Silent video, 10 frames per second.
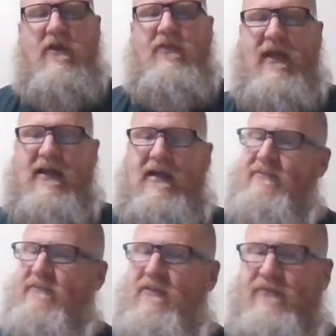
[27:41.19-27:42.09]
They
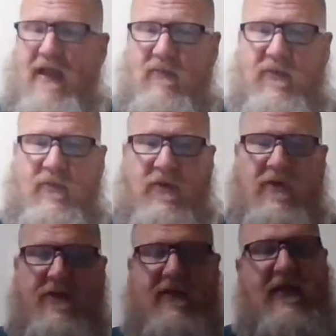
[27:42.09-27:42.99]
asked if that would
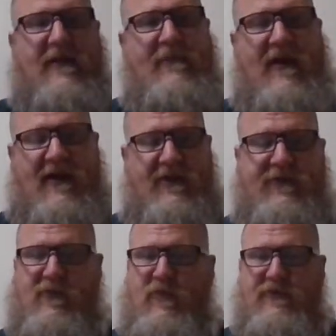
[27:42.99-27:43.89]
work, and my
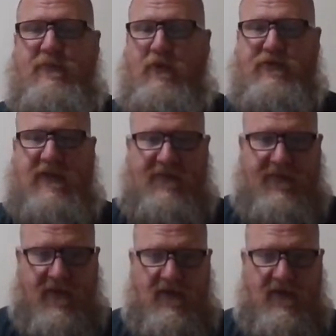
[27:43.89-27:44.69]
answer was most definitely.